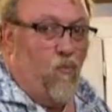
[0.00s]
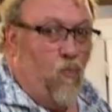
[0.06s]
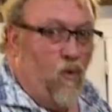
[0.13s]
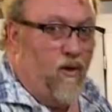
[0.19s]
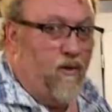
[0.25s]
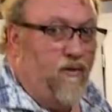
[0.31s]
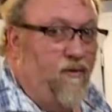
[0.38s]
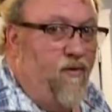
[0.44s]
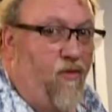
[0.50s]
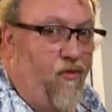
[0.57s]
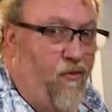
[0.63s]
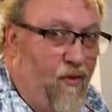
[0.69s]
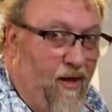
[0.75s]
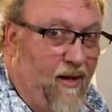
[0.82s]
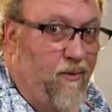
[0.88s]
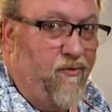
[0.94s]

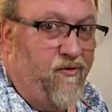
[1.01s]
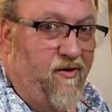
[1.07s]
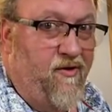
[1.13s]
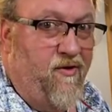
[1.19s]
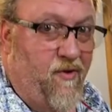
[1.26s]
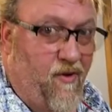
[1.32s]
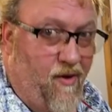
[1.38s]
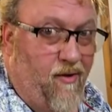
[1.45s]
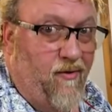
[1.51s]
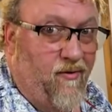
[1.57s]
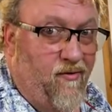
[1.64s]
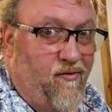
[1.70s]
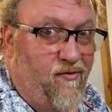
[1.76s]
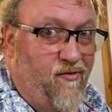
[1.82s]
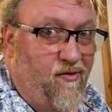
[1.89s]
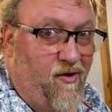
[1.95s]

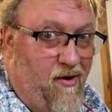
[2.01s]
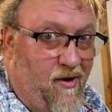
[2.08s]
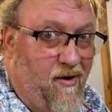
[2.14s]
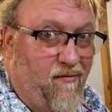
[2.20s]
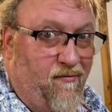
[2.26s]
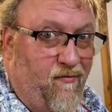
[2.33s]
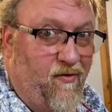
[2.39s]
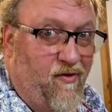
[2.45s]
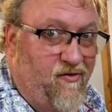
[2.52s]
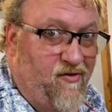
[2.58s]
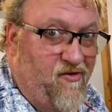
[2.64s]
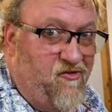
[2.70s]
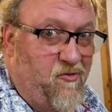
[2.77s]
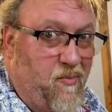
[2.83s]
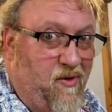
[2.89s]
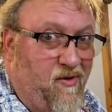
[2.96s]
$1,000 off this
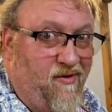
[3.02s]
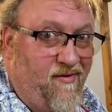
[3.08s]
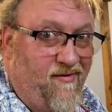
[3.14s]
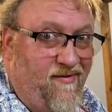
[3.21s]
instrument.